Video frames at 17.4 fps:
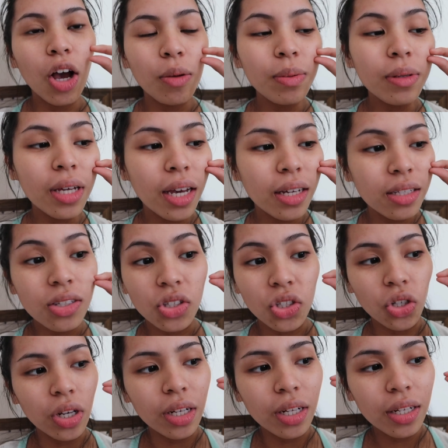i hope you guys
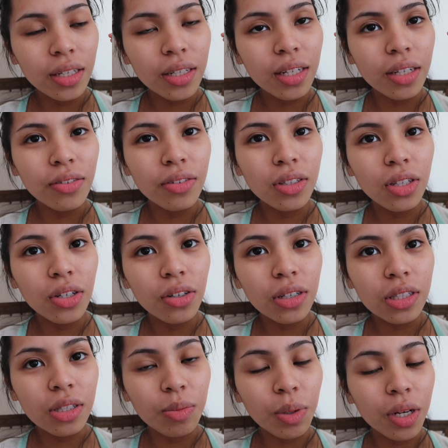enjoyed it even
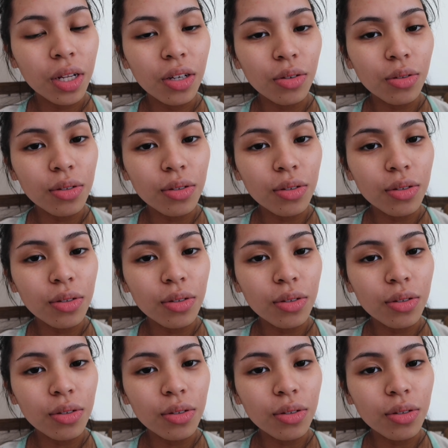though it's pretty